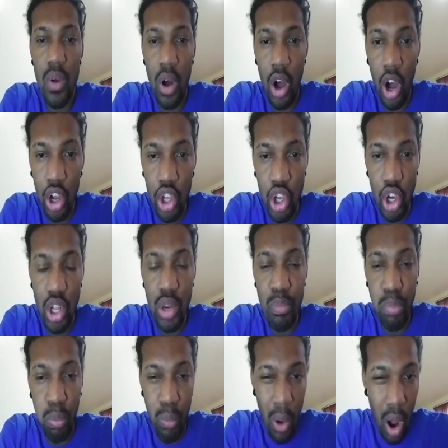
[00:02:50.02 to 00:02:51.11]
a
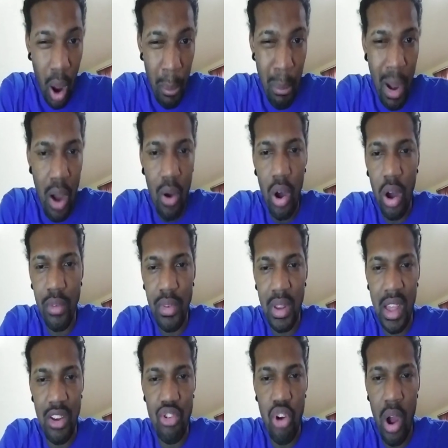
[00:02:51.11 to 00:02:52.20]
good amount of
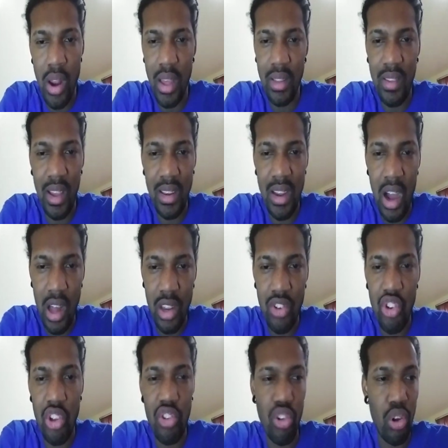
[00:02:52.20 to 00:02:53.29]
electronic
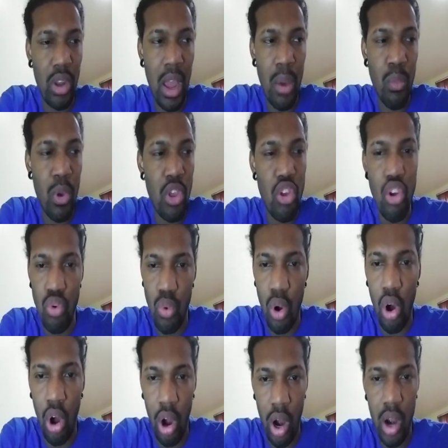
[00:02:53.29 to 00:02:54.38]
technology, so that when you
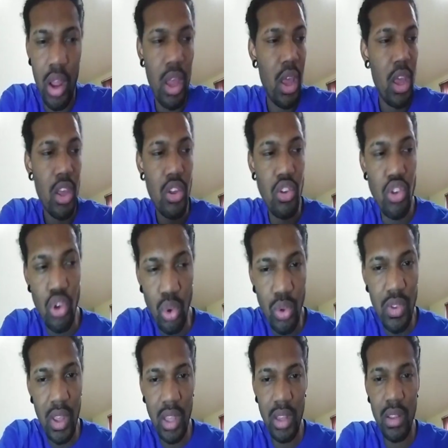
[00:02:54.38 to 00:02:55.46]
are
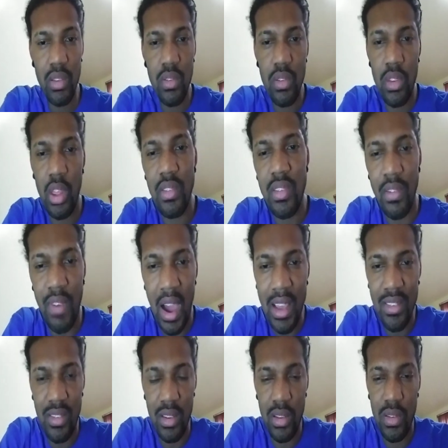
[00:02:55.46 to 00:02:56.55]
using these
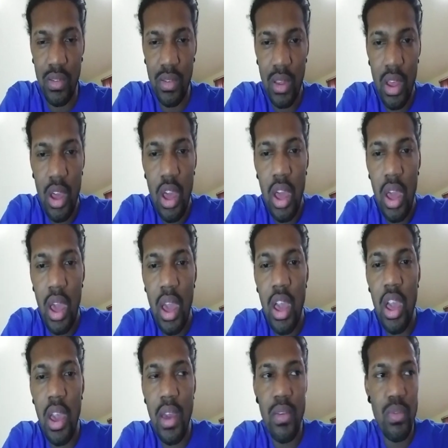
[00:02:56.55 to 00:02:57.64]
devices,
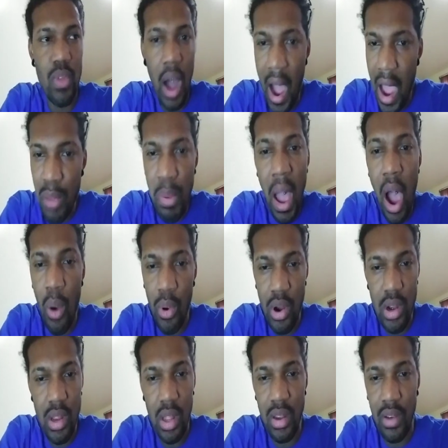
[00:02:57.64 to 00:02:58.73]

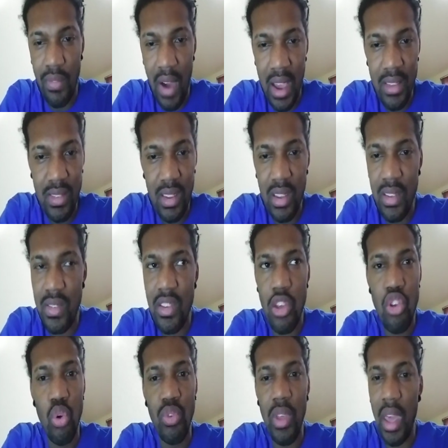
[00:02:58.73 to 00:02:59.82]
high-powered devices
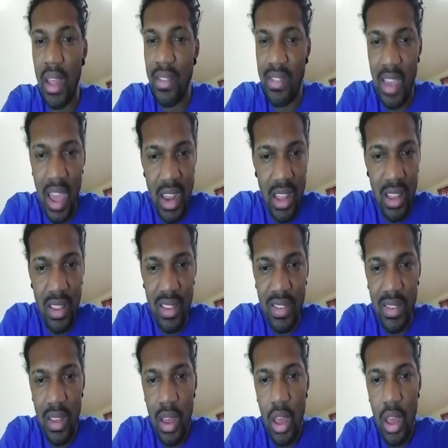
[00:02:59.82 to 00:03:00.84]
using antennas,